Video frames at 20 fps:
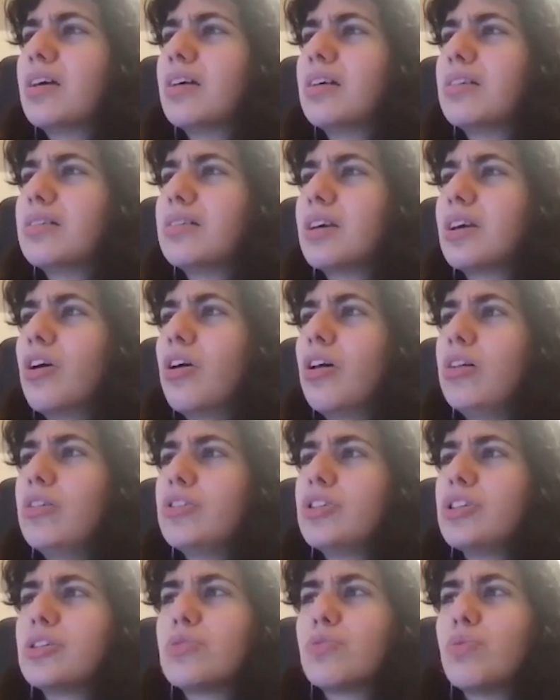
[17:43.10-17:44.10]

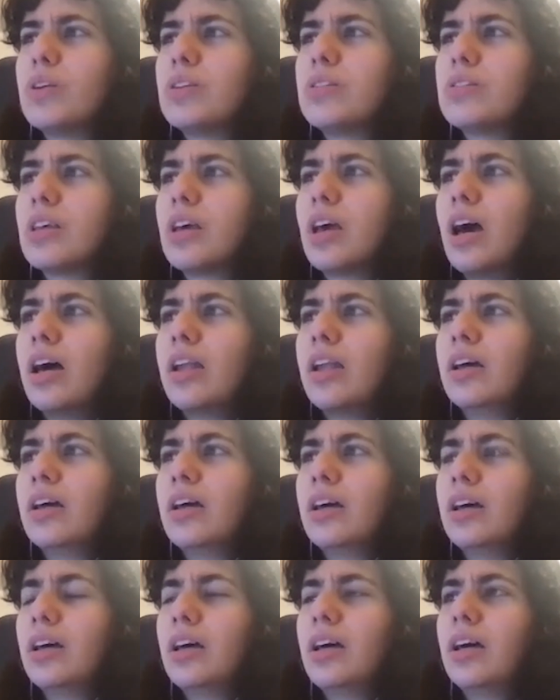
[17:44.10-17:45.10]
psychologist was at
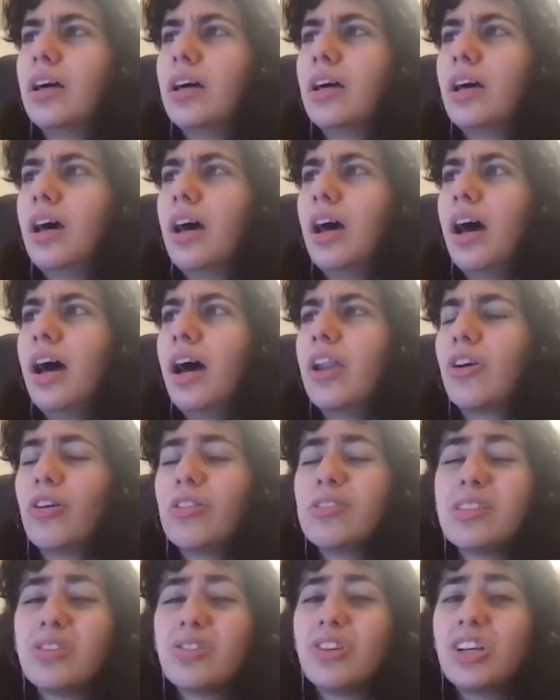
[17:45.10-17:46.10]
a
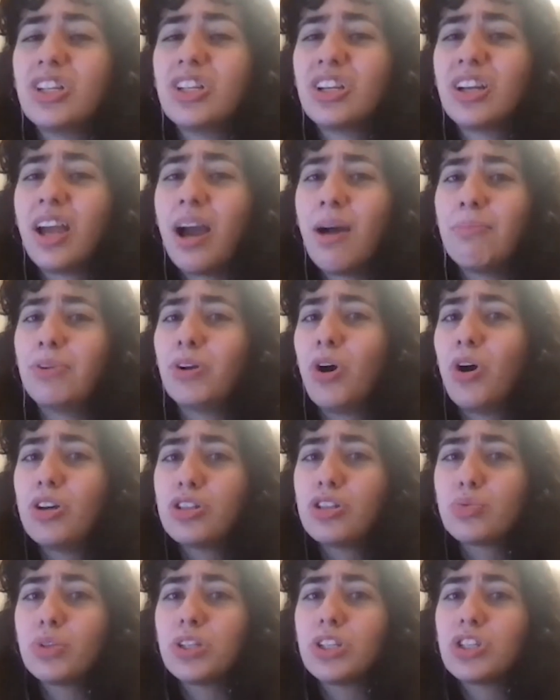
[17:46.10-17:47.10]
concentration camp in
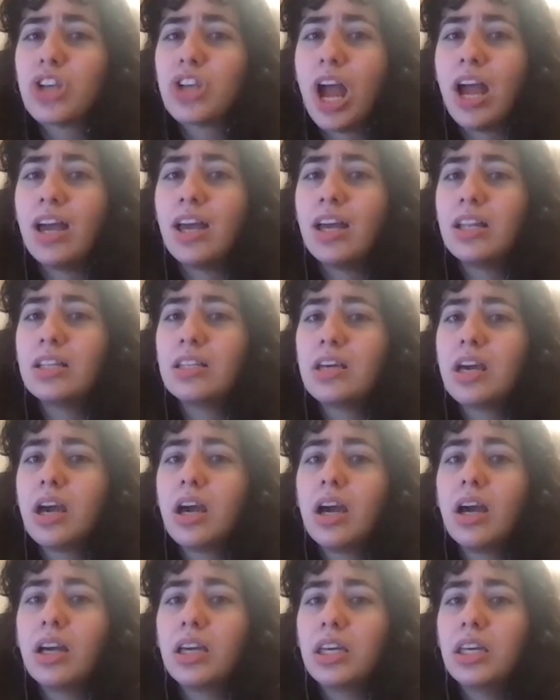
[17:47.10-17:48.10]
Auschwitz, and
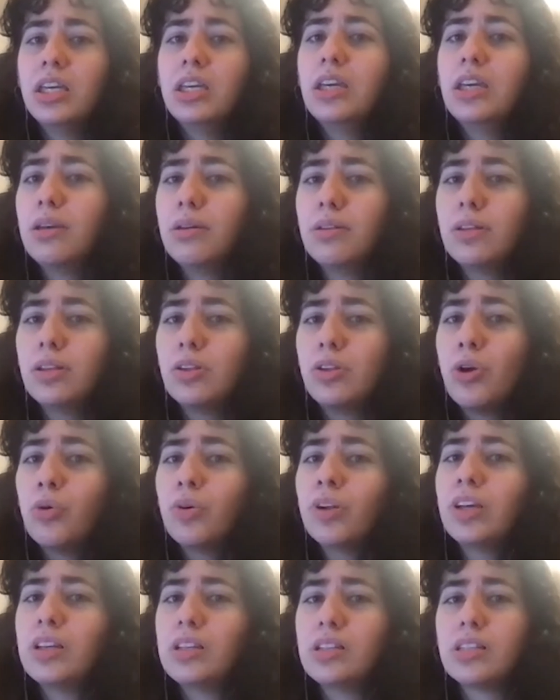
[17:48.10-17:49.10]
he
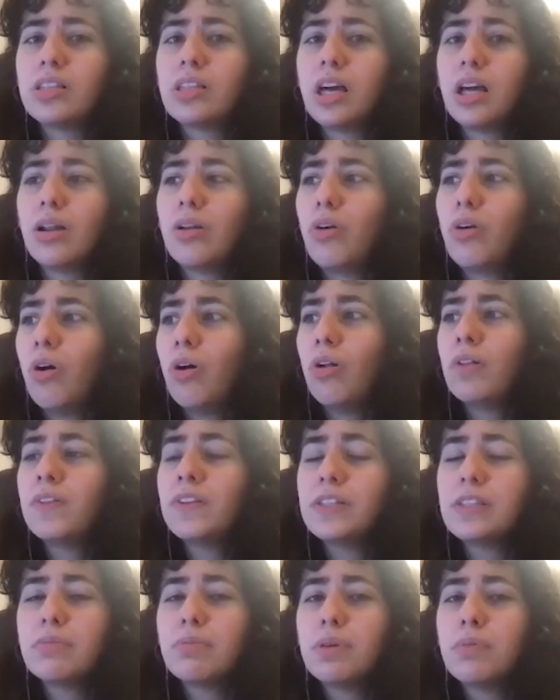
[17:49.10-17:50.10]
noticed that all
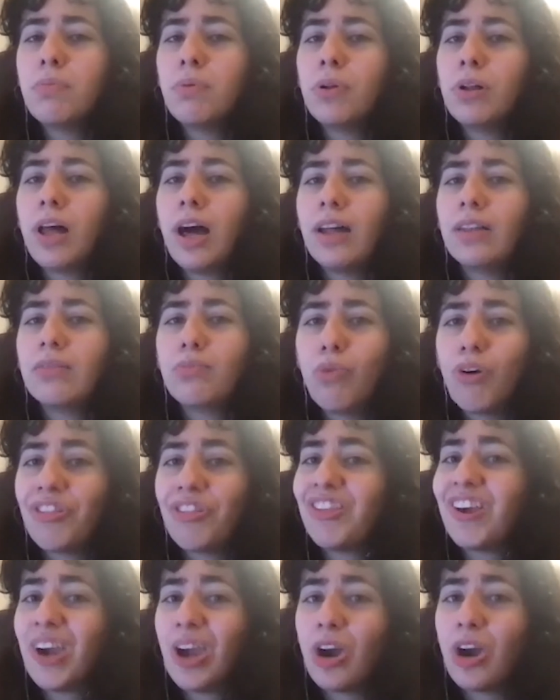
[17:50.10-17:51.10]
these people had one
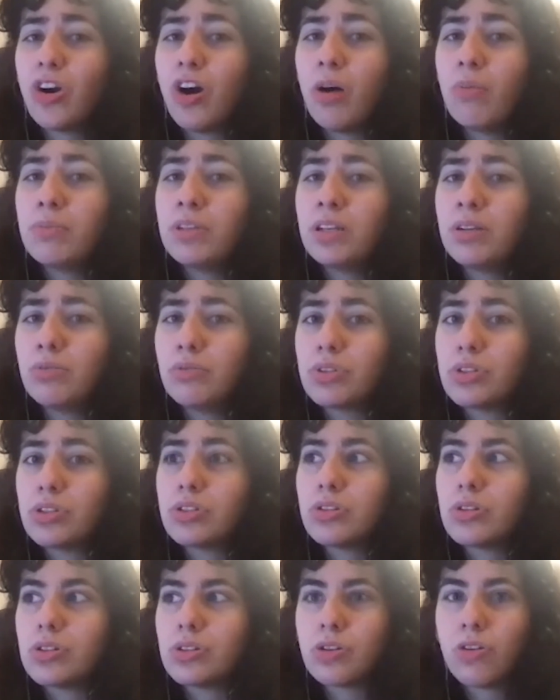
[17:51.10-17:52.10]
thing in common: it was
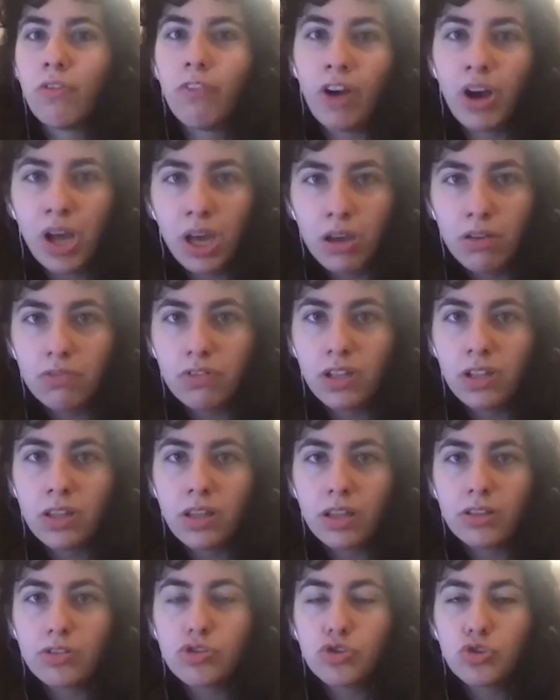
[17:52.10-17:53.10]
to survive. And
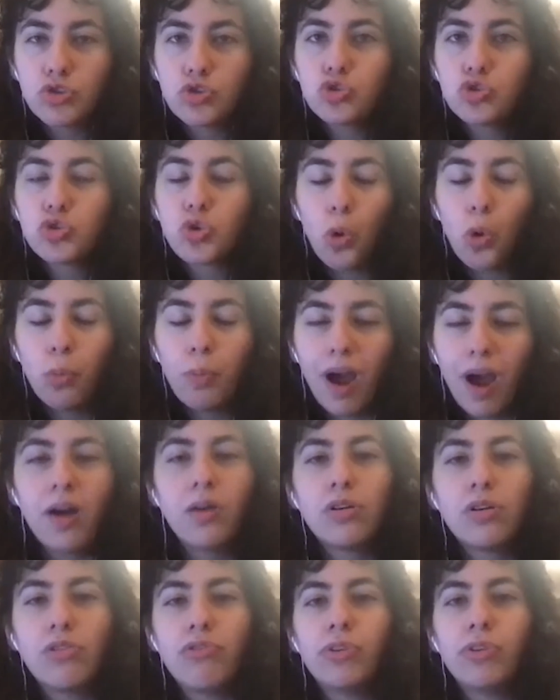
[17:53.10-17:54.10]
that's so
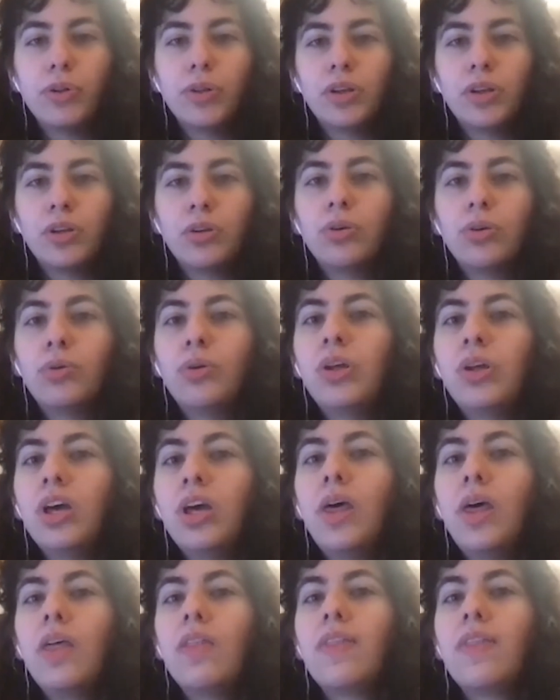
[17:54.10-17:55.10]
powerful, you know,
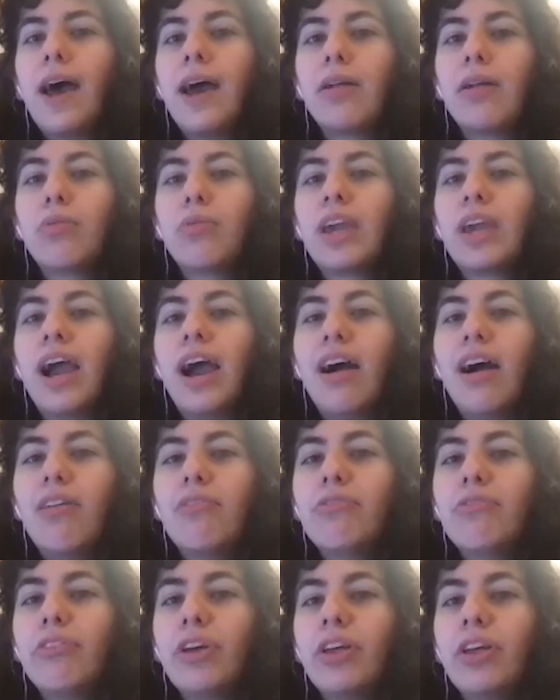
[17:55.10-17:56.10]
that we
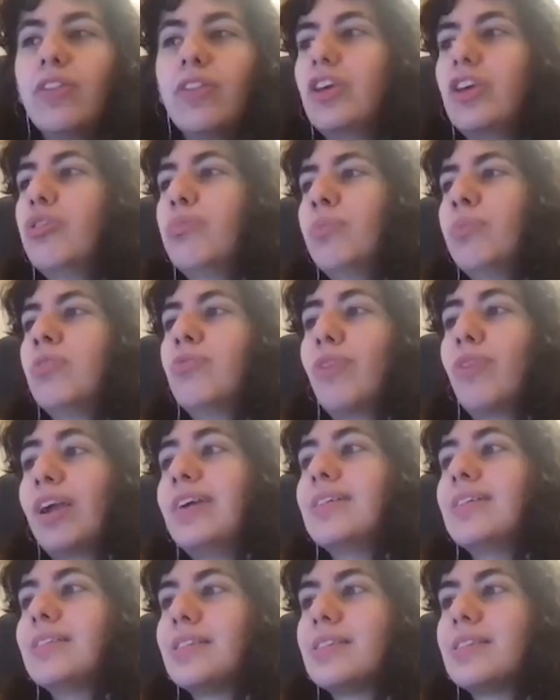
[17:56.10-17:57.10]
have the human
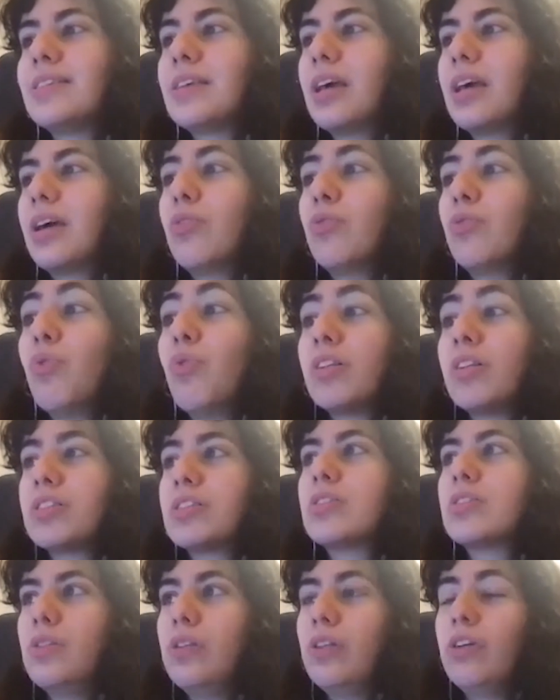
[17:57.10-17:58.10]
race wants
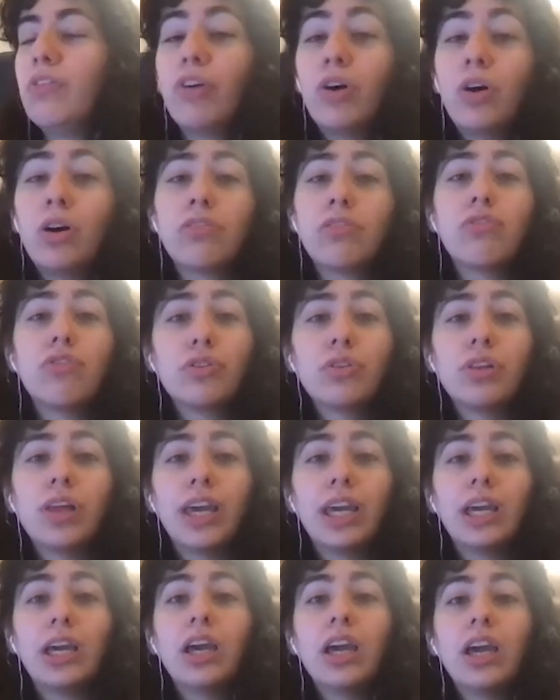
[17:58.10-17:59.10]
to live on for
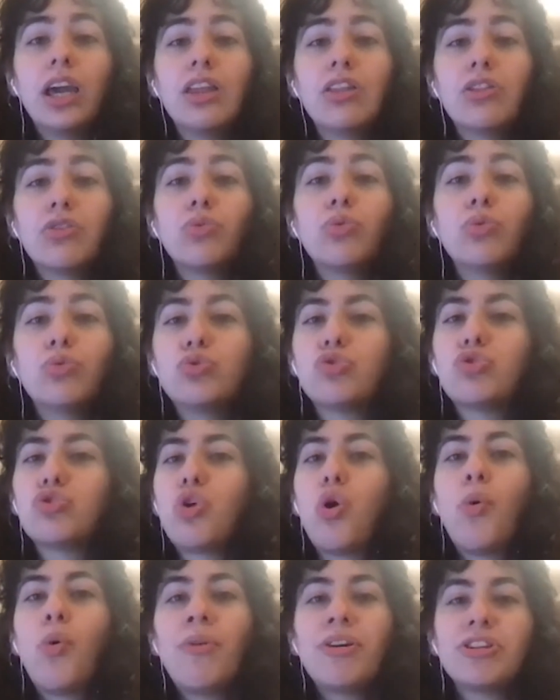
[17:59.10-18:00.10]
like through
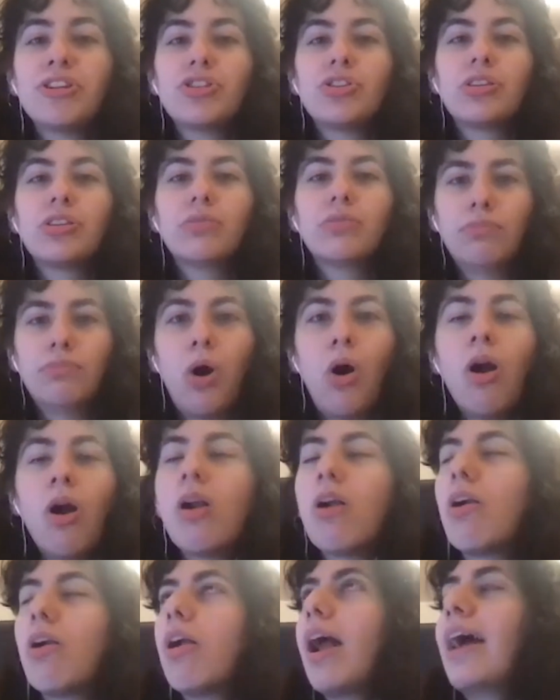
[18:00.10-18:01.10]
so much
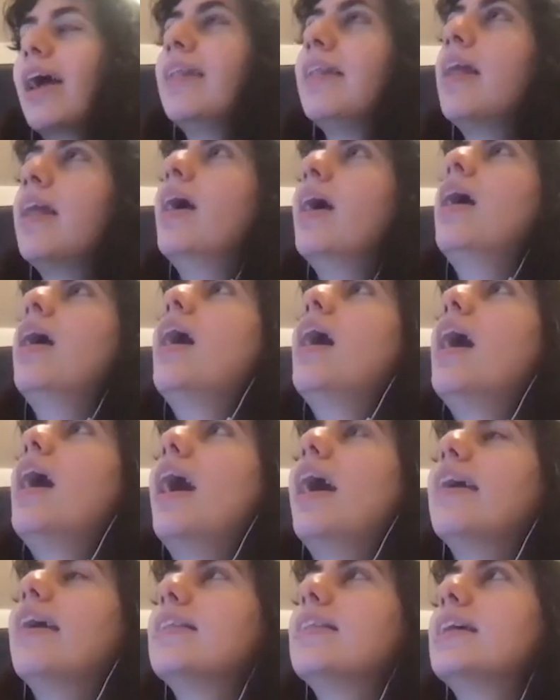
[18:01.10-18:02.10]
horror. And
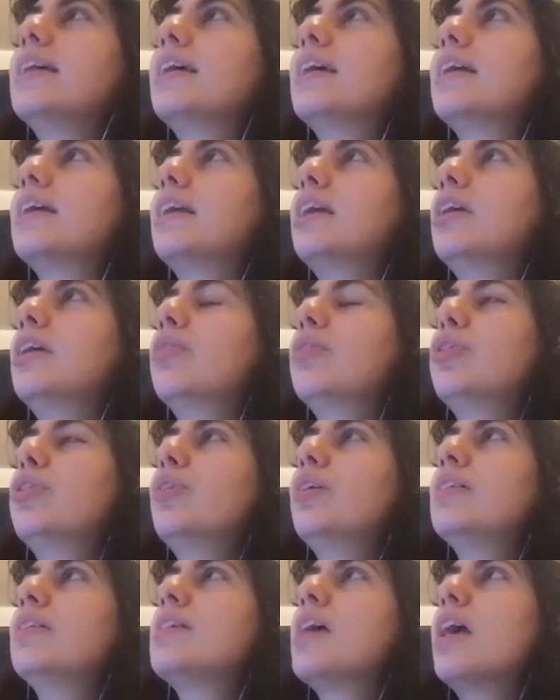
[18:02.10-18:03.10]
I think, you know, you
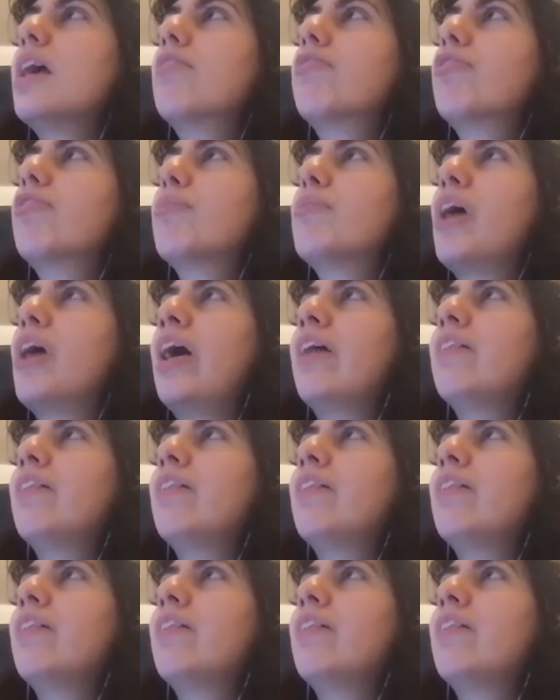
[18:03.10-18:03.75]
can take from that